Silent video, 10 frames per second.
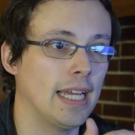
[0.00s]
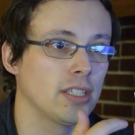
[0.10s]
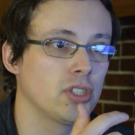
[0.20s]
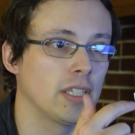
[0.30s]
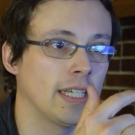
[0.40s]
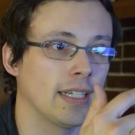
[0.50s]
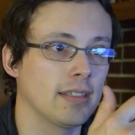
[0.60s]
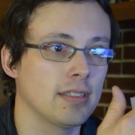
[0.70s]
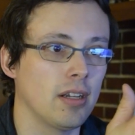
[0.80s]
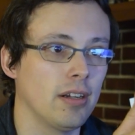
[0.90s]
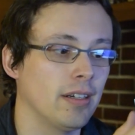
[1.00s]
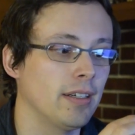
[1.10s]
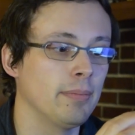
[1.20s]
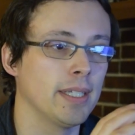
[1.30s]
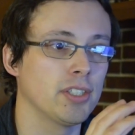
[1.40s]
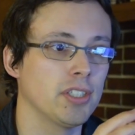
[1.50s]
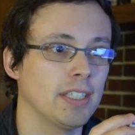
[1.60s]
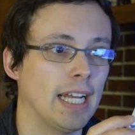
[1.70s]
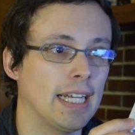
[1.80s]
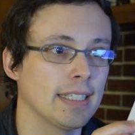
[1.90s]
edge lengths are
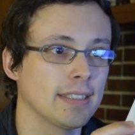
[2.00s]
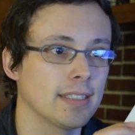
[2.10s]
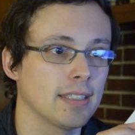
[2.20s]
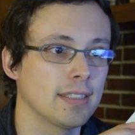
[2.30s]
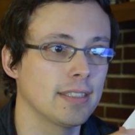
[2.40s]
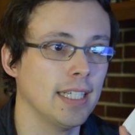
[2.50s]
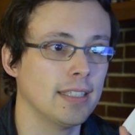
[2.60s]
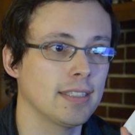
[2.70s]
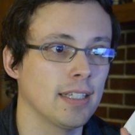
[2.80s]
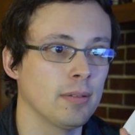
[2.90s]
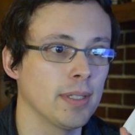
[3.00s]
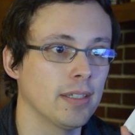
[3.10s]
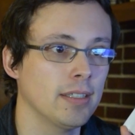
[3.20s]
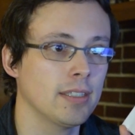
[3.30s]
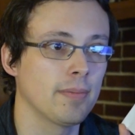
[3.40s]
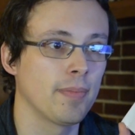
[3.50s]
measured as 6 centimeters.